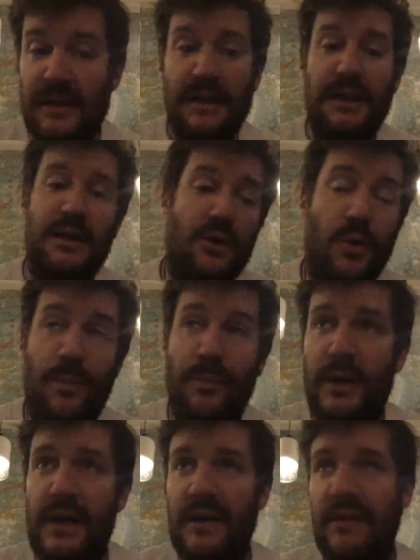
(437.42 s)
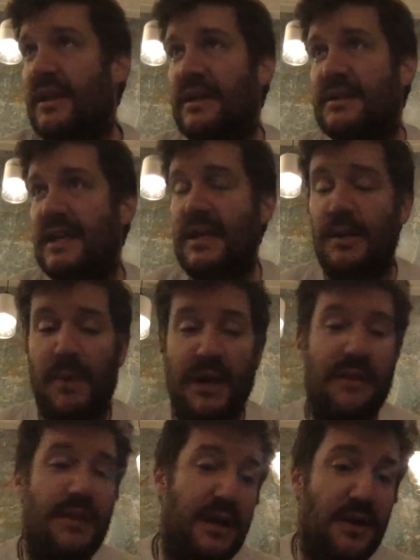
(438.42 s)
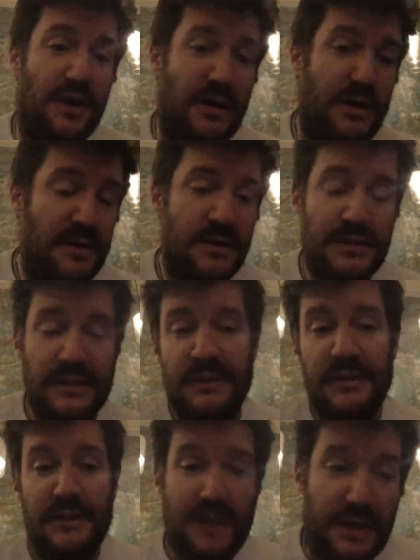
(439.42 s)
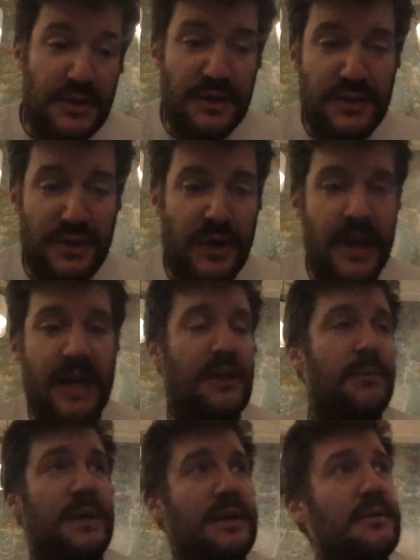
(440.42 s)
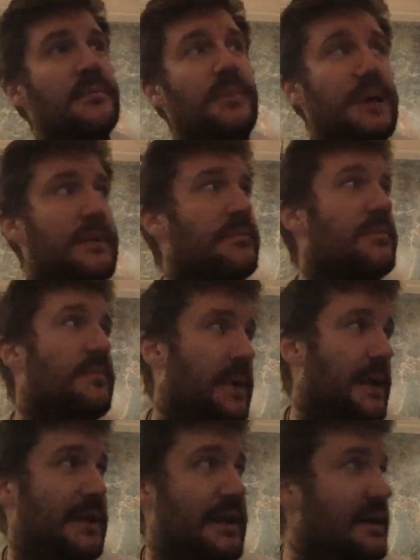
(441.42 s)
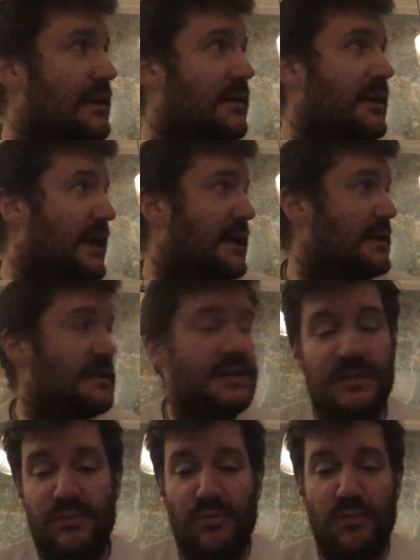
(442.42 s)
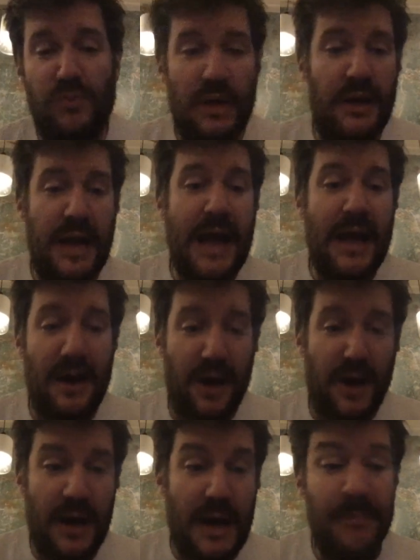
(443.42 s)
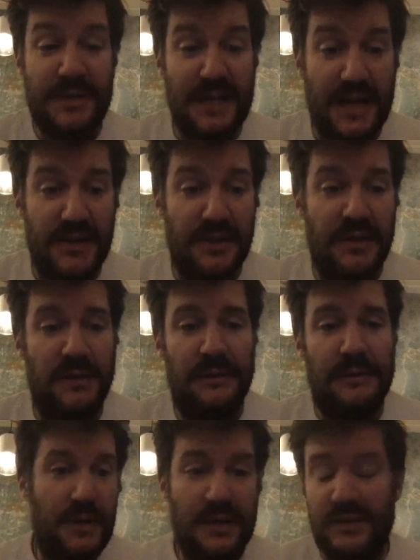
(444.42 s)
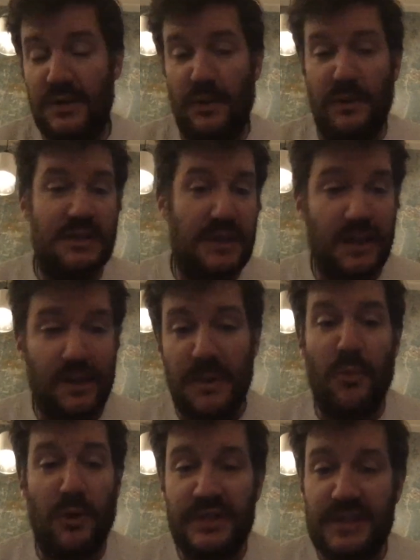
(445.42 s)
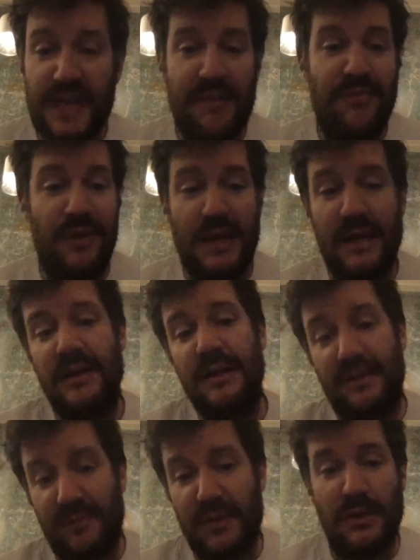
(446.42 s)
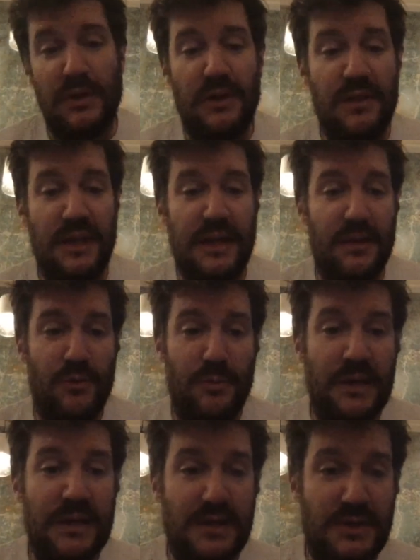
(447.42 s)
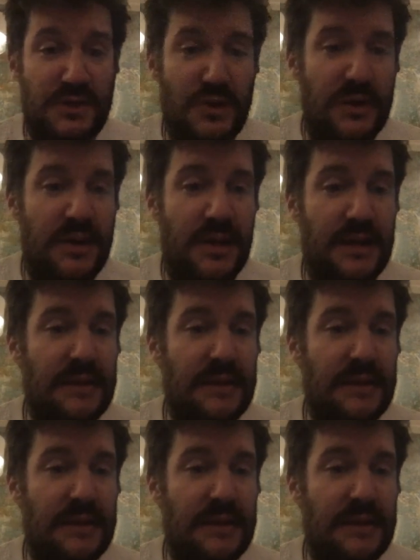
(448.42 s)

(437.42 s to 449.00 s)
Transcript: incorporating things that you might think are a dessert element, but maybe is an appetizer. And so it's going to be more savory, even though you think it would be a dessert thing.